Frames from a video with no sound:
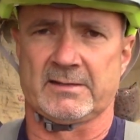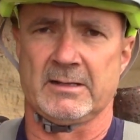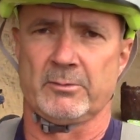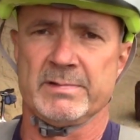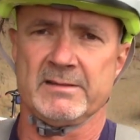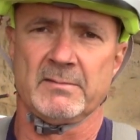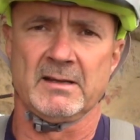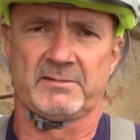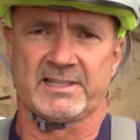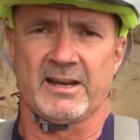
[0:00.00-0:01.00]
it'll be
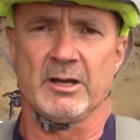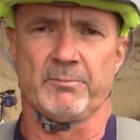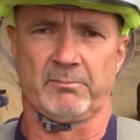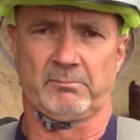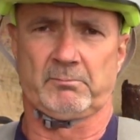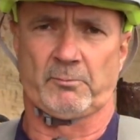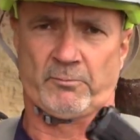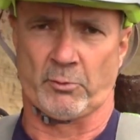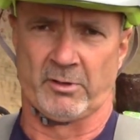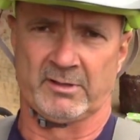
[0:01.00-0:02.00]
set up
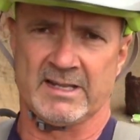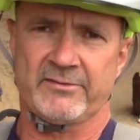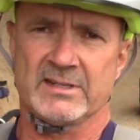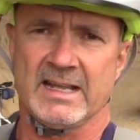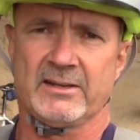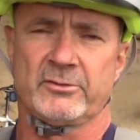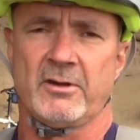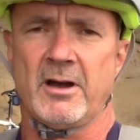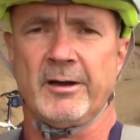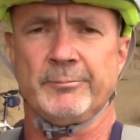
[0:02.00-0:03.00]
for a left-hand
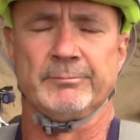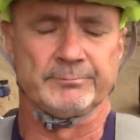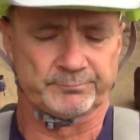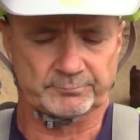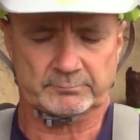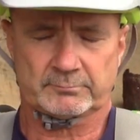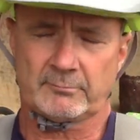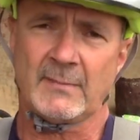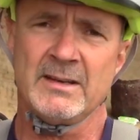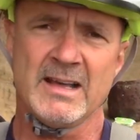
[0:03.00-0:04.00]
draw.
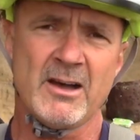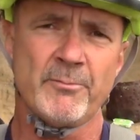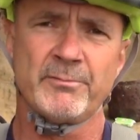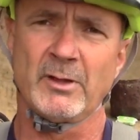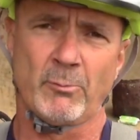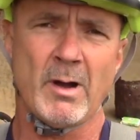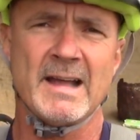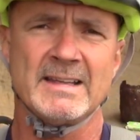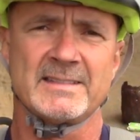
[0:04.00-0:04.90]
Now, why